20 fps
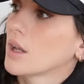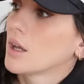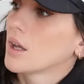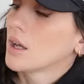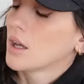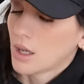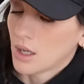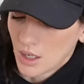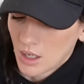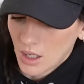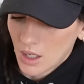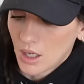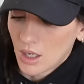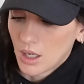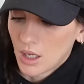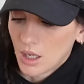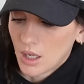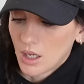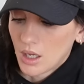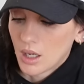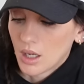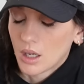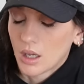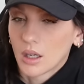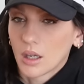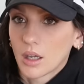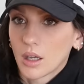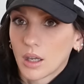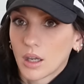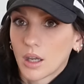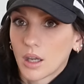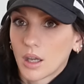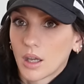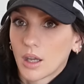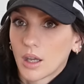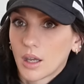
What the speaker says: (no one is talking)